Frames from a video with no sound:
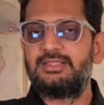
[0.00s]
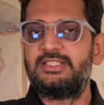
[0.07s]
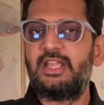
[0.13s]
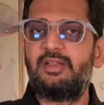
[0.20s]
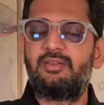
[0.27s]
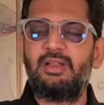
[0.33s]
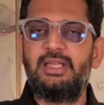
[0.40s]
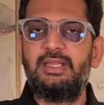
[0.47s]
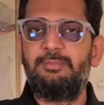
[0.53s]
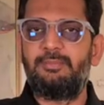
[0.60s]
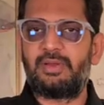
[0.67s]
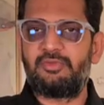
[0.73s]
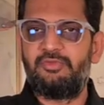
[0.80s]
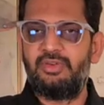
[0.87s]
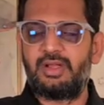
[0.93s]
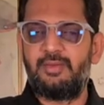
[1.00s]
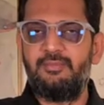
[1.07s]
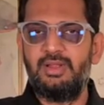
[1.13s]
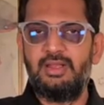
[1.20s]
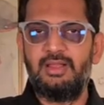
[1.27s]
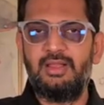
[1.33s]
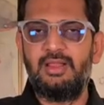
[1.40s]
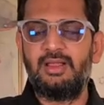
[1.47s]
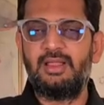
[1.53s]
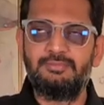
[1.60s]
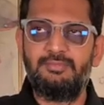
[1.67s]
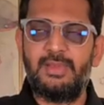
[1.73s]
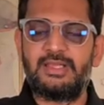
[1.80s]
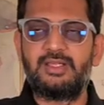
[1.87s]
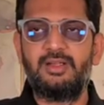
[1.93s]
Generally preferable
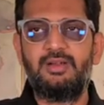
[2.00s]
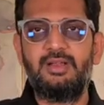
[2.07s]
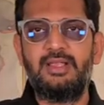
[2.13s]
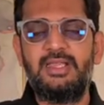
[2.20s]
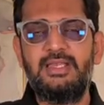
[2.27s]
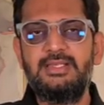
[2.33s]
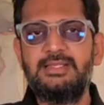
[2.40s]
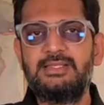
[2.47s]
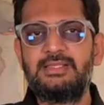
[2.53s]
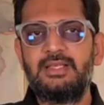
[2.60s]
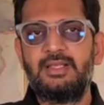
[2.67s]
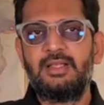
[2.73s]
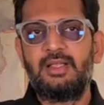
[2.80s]
method is